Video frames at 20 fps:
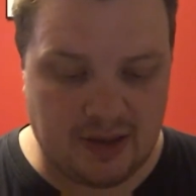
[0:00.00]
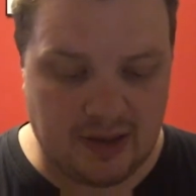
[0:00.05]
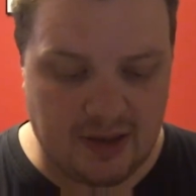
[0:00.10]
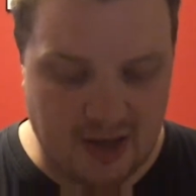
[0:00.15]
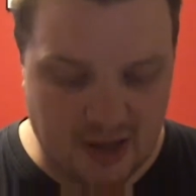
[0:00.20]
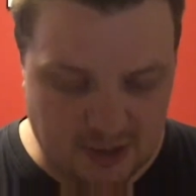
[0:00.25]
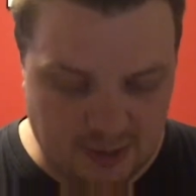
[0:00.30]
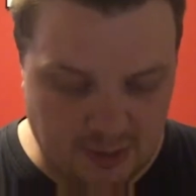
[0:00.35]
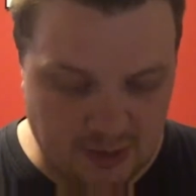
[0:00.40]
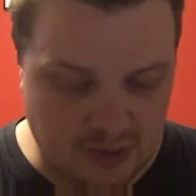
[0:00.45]
the
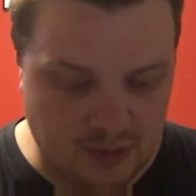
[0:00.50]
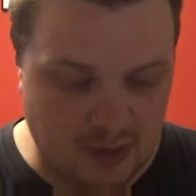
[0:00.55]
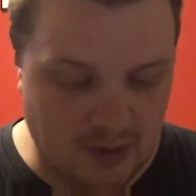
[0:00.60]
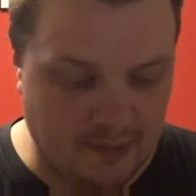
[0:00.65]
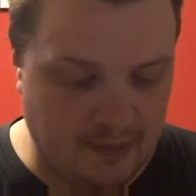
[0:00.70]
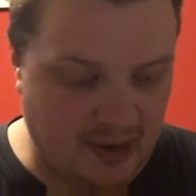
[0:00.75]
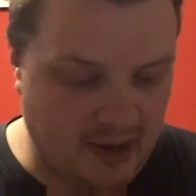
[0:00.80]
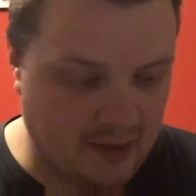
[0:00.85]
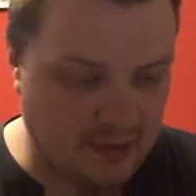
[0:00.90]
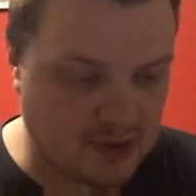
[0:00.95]
Xbox
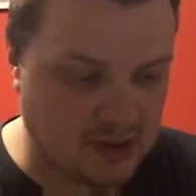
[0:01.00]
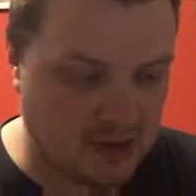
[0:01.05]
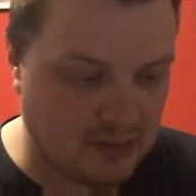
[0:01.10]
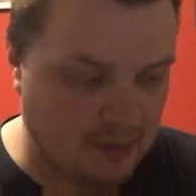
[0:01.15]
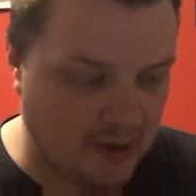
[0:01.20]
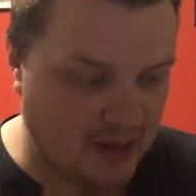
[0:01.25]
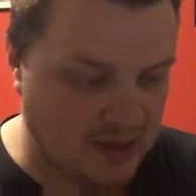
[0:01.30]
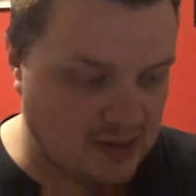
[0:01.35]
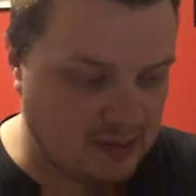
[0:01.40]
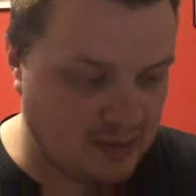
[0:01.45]
One backwards
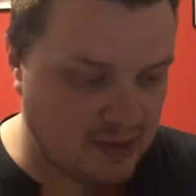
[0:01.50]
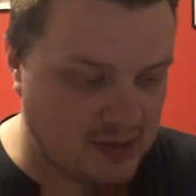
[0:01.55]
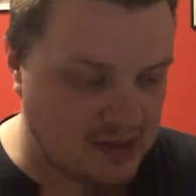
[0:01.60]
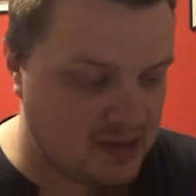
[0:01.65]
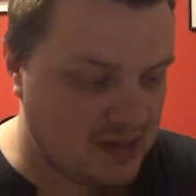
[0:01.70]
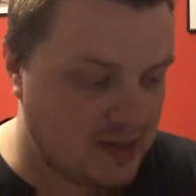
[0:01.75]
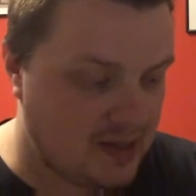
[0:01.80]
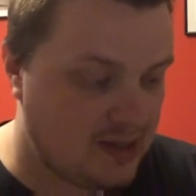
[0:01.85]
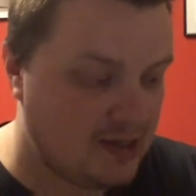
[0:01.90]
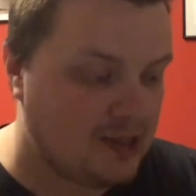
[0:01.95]

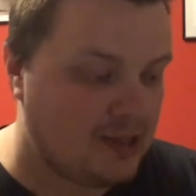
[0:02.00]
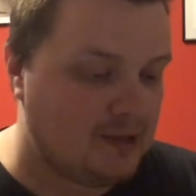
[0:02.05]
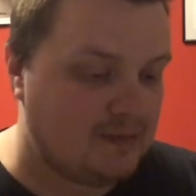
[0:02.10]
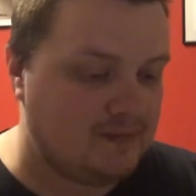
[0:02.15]
compatibility.